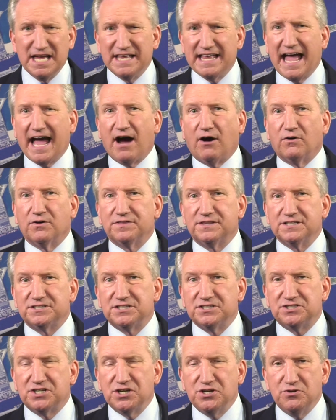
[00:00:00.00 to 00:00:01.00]
Now,
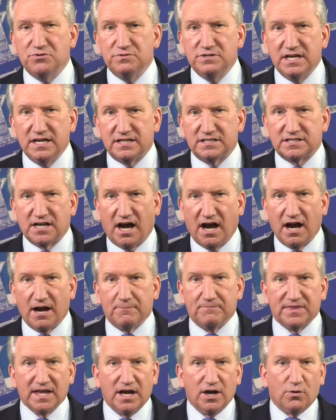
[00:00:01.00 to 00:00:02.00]
this is a unique
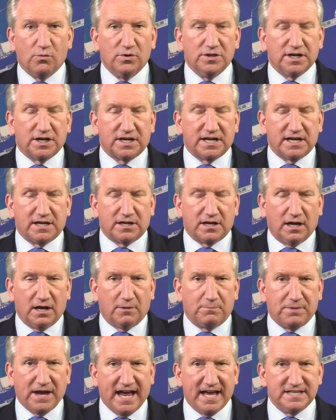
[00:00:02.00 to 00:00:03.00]
time with
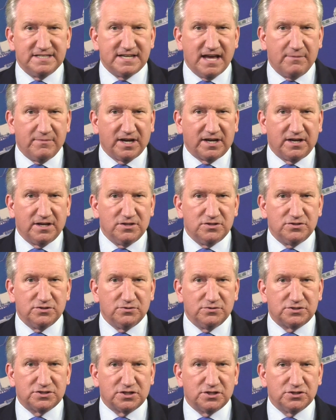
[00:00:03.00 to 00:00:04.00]
a
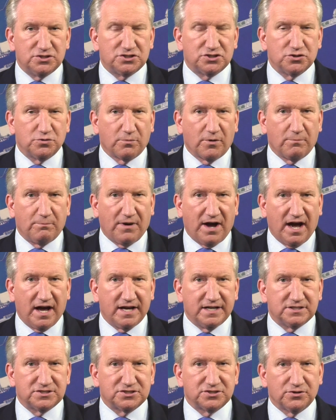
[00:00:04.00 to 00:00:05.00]
pandemic-induced consumer
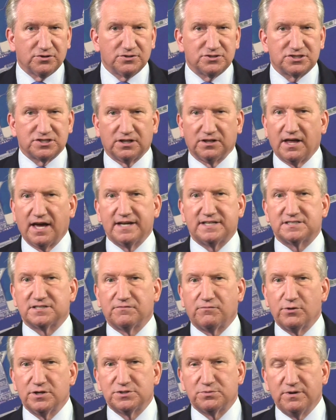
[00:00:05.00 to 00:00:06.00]
buying surge, the likes
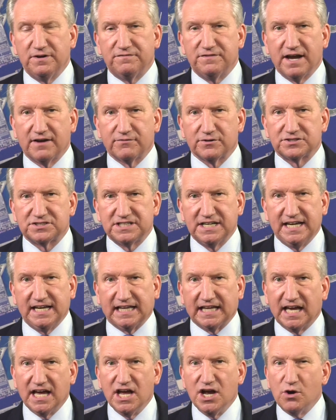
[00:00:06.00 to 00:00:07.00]
of which we've never
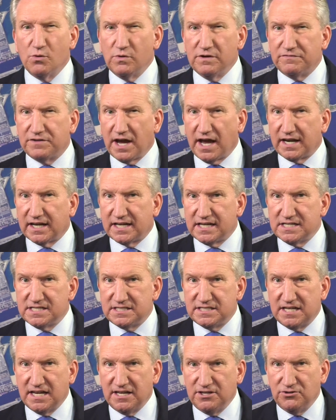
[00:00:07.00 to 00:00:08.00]
seen. We've got to
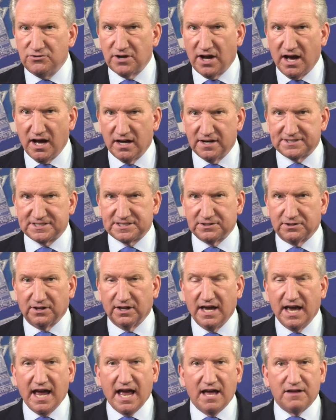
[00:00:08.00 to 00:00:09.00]
continue to
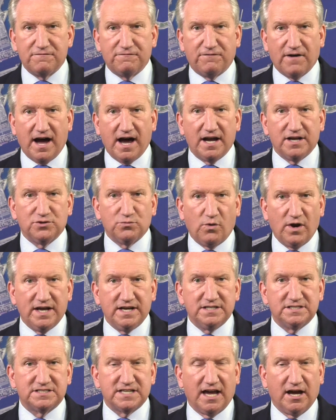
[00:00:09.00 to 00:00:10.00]
hustle and find
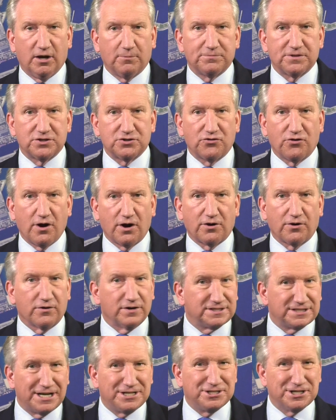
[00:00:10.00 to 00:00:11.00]
ways to help the trucker.
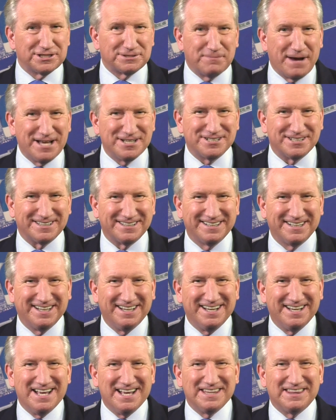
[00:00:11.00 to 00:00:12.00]
As I just mentioned,
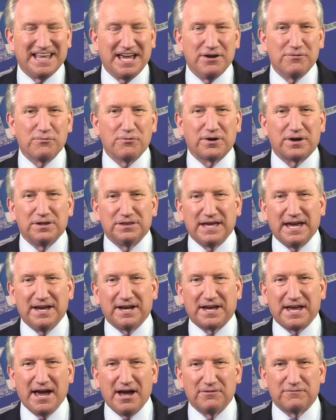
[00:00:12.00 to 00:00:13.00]
they
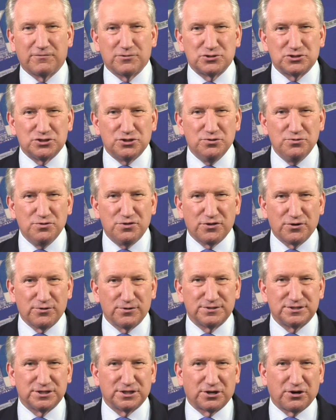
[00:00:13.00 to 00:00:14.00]
account for
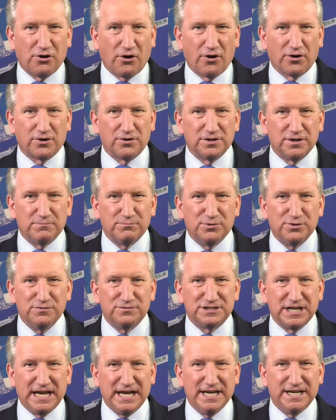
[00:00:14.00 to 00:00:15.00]
2/3 of the cargo that
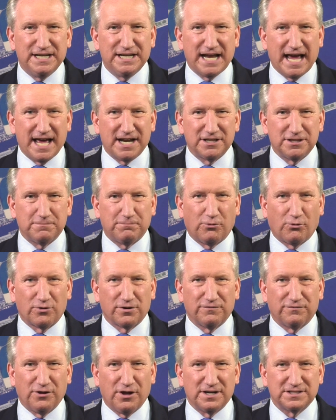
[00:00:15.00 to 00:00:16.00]
moves in and out of the
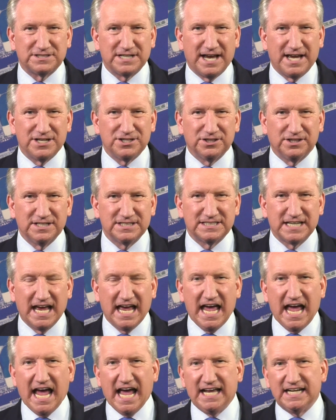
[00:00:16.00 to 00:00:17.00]
Port of Los Angeles.
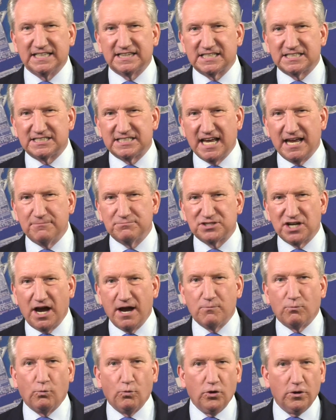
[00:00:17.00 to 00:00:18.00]
And at the same
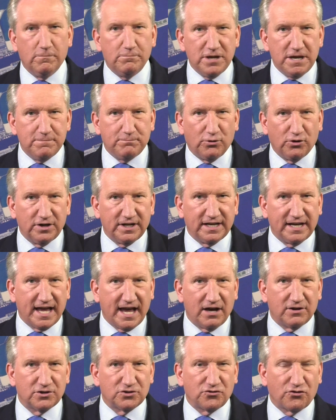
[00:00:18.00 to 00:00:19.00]
time, we'll be putting
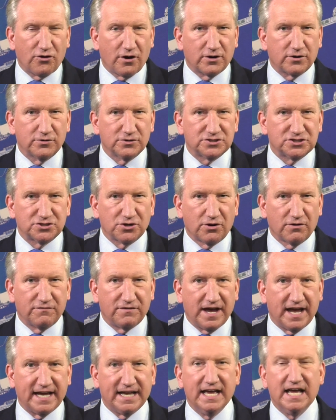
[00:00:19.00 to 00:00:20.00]
out a trucker
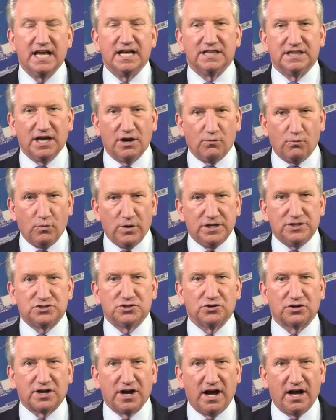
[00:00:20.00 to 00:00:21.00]
survey that we
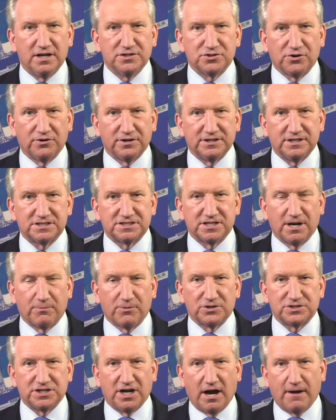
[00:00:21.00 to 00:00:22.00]
took on during the
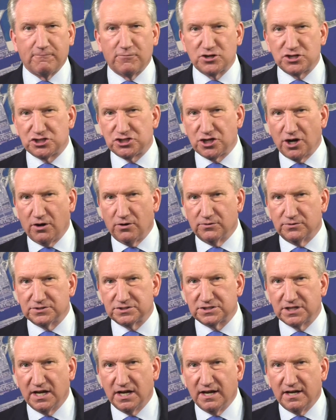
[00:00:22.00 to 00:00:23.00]
summertime, which shows
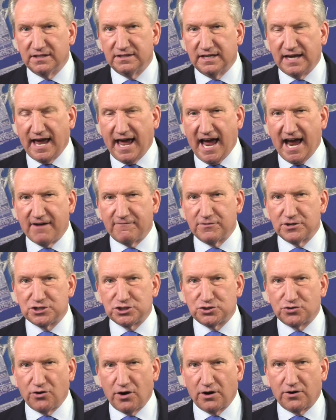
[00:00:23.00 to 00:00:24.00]
the
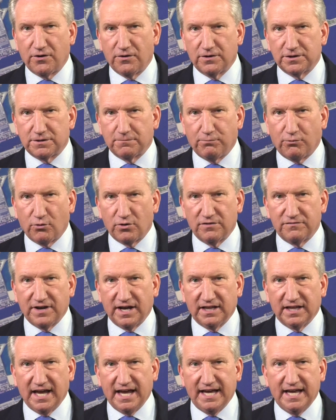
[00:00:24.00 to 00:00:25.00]
average trucker at the Port of
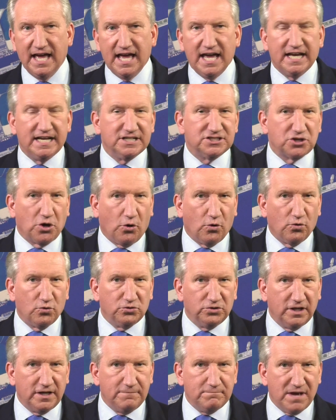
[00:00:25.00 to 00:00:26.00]
LA is
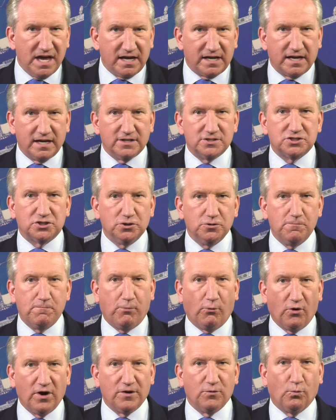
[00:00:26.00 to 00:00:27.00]
only making
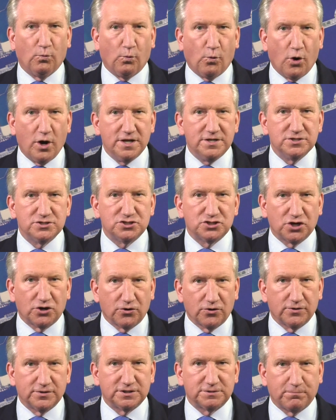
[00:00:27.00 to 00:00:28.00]
2.1
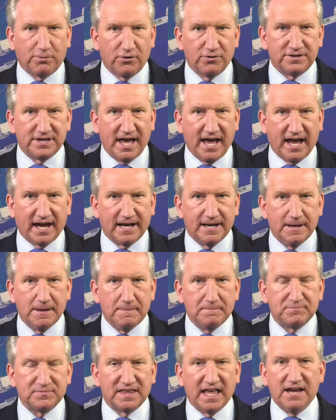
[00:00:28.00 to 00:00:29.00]
turns per day.
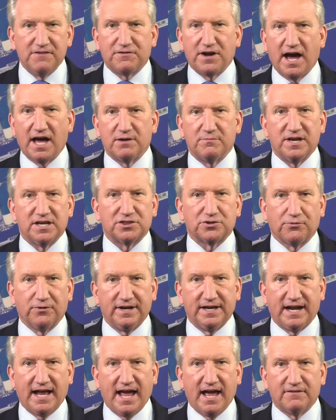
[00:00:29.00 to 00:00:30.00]
They've got to make
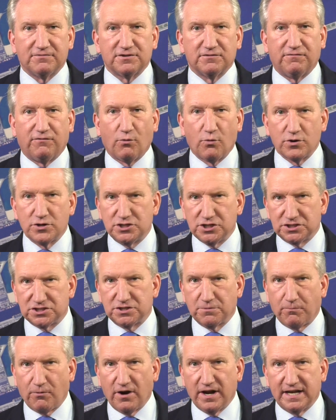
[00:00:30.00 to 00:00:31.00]
3.5 to 4
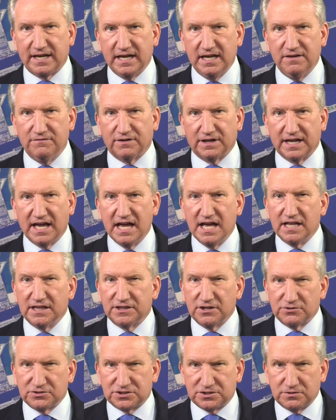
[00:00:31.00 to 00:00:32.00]
just to break even.
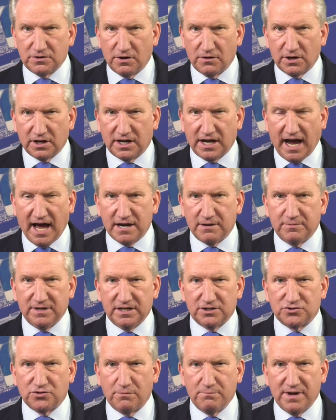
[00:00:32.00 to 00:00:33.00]
There's got to
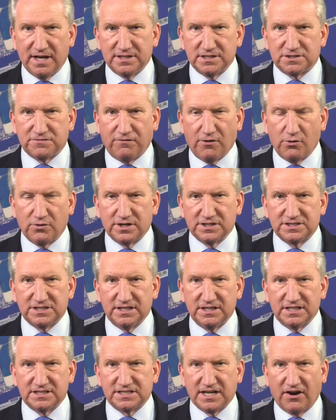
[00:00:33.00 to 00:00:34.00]
be a tremendous focus
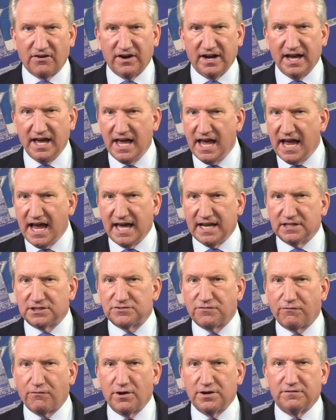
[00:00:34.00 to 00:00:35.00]
in this area, and
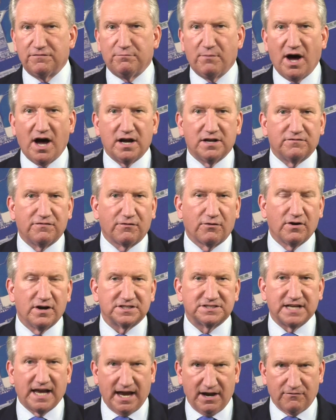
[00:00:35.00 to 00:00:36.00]
it's front of mind for
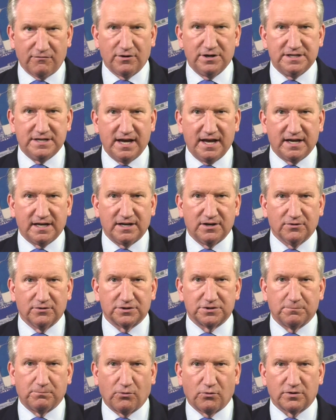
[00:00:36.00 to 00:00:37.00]
us every day here
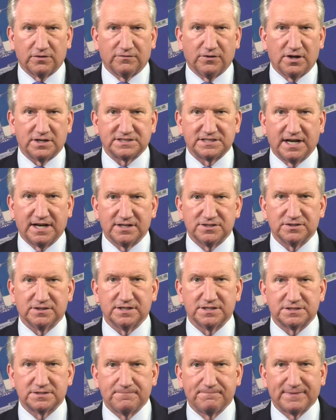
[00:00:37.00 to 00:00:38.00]
at the Port of Los
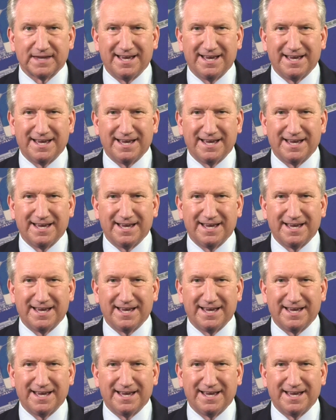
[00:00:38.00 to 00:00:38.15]
Angeles.